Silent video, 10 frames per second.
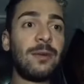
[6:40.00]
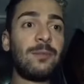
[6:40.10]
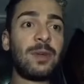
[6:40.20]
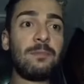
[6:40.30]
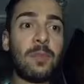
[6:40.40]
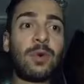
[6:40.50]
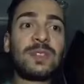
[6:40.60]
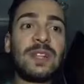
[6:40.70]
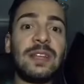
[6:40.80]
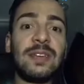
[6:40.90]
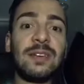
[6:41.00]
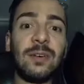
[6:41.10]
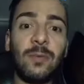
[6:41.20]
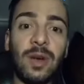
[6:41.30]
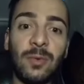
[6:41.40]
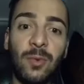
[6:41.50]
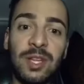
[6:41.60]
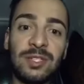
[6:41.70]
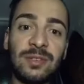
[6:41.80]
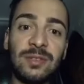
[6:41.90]
But mostly what we
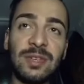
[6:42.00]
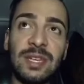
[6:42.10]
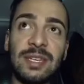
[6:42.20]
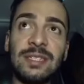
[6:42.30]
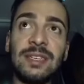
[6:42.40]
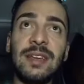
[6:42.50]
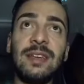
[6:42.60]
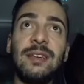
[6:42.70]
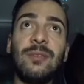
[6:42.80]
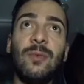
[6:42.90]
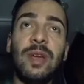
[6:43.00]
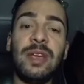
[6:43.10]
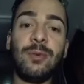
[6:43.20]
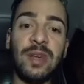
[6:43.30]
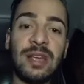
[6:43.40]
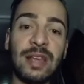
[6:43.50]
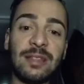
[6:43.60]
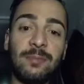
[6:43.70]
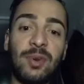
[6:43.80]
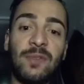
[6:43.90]
do is we get
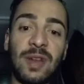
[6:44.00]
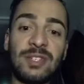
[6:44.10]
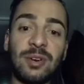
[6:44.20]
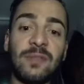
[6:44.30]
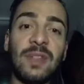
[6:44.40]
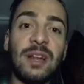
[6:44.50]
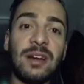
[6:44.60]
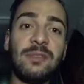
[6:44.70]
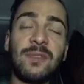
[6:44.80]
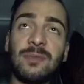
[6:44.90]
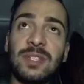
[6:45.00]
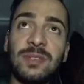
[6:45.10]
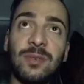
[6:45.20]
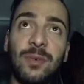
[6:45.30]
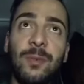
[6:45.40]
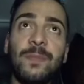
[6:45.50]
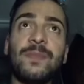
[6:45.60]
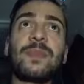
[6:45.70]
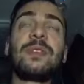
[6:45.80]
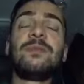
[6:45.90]
the privilege of learning from the school
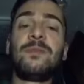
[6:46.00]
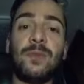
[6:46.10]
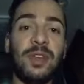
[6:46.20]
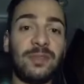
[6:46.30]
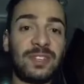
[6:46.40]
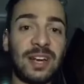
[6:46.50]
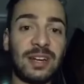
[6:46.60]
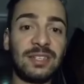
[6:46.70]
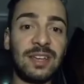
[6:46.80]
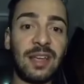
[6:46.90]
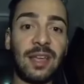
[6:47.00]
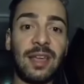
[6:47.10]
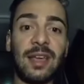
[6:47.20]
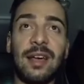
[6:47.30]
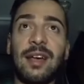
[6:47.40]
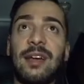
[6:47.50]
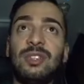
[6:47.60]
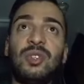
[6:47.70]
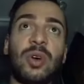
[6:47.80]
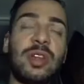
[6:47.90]
free of charge,
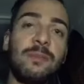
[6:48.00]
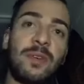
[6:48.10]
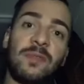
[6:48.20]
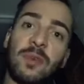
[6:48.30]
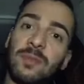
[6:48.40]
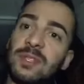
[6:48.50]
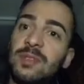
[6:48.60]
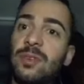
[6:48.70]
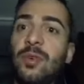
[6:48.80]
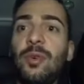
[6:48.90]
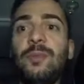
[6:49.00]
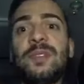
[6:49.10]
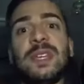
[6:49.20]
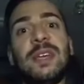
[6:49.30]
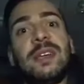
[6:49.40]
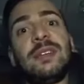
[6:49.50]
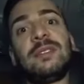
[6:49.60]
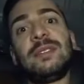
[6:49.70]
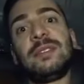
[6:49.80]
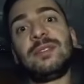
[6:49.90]
joining performance groups
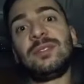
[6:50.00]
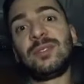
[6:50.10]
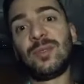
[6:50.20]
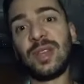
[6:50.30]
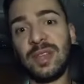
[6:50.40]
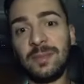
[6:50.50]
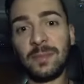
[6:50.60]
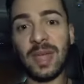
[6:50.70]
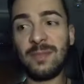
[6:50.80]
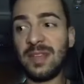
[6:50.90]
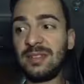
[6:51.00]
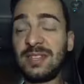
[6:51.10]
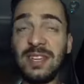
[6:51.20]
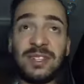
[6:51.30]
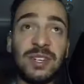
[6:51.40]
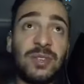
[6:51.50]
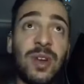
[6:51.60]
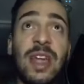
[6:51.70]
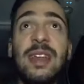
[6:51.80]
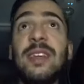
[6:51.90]
and doing maybe teacher
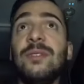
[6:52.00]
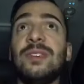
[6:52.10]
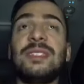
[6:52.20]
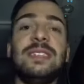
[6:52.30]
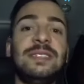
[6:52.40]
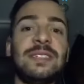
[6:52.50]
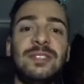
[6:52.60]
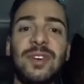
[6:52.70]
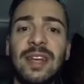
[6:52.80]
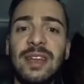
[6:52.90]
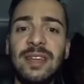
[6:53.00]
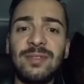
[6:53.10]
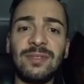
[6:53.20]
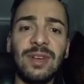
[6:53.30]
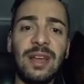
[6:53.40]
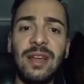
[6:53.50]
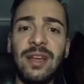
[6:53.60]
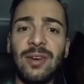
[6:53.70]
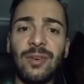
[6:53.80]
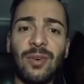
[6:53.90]
training or assistant training
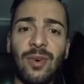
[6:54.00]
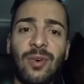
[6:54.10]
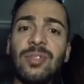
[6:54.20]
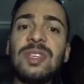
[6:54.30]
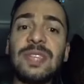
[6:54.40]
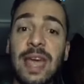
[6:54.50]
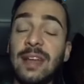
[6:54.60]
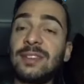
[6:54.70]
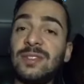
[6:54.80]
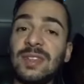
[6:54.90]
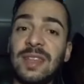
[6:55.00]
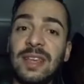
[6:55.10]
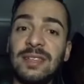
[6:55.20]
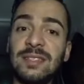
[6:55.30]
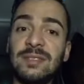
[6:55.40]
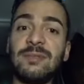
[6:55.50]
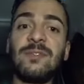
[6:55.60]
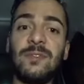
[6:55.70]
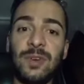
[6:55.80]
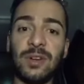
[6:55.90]
or all these extra things
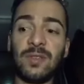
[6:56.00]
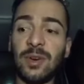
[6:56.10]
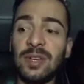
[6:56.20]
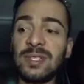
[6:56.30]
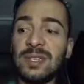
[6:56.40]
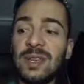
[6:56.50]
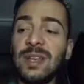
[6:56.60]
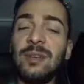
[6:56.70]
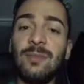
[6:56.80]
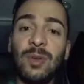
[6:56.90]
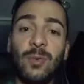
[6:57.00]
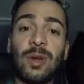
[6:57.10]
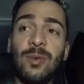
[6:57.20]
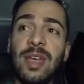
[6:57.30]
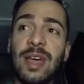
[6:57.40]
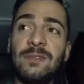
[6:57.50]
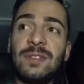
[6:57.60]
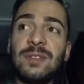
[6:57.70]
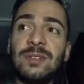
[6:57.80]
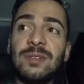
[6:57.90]
free of cost. But what we have
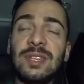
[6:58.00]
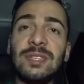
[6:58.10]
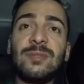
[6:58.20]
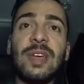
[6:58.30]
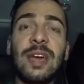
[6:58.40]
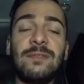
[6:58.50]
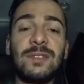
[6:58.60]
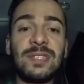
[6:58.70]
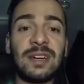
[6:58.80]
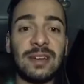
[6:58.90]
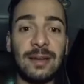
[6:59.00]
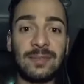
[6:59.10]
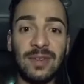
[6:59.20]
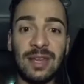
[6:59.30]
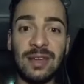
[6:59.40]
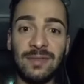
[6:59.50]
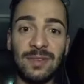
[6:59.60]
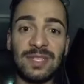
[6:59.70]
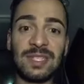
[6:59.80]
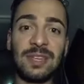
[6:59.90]
to do is we have to turn up to
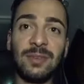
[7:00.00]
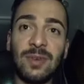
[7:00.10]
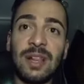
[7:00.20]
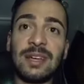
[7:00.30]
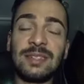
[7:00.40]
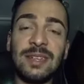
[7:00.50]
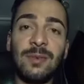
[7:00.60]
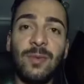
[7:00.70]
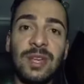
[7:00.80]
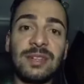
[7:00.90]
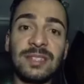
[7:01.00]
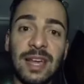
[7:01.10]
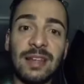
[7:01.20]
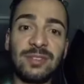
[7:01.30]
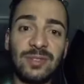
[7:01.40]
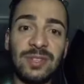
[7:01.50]
every single class that we are scheduled